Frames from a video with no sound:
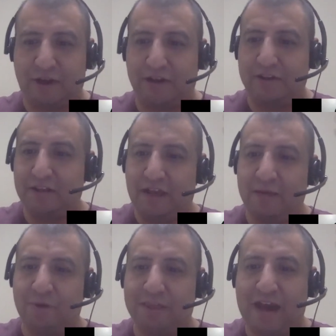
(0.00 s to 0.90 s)
right?
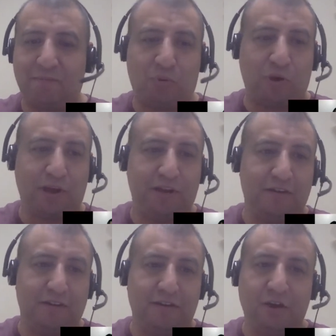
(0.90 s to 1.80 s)
And by that point,
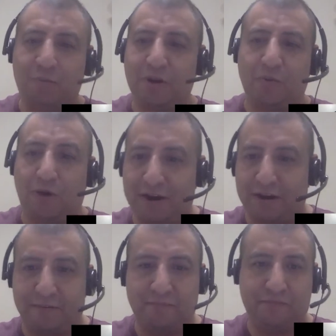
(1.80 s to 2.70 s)
nobody
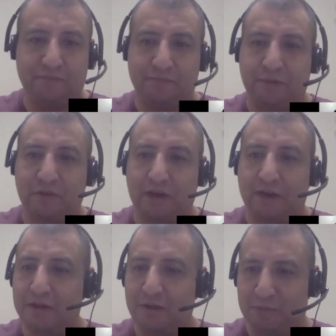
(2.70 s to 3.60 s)
wanted them, okay?
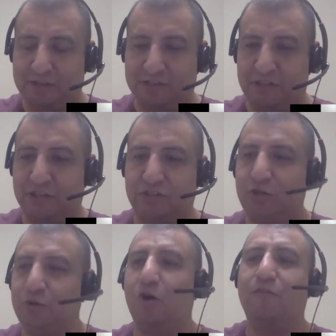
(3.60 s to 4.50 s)
Because it's just
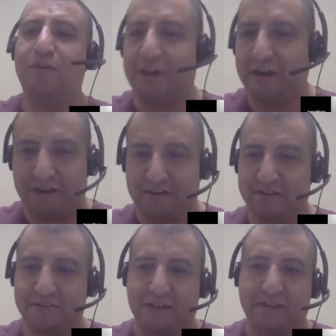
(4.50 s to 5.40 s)
too overdone.
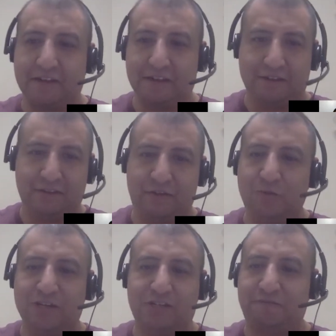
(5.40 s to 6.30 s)
It's like too
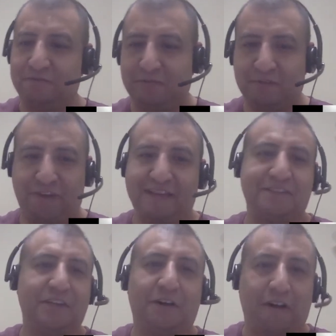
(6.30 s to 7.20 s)
much
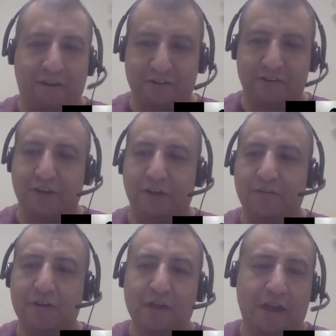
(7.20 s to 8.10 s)
fancy cards,
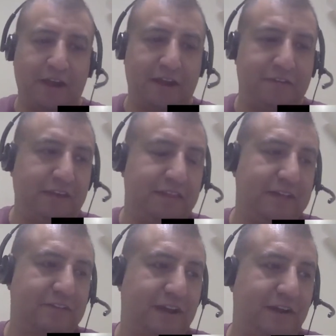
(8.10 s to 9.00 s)
And I think
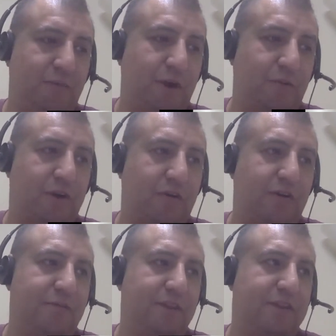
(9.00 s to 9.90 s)
that's kind of where we're
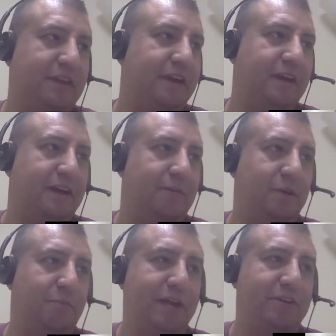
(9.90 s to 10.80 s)
going with the
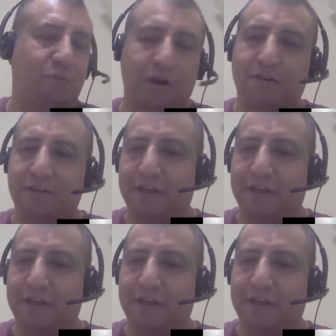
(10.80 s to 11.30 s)
Planeswalker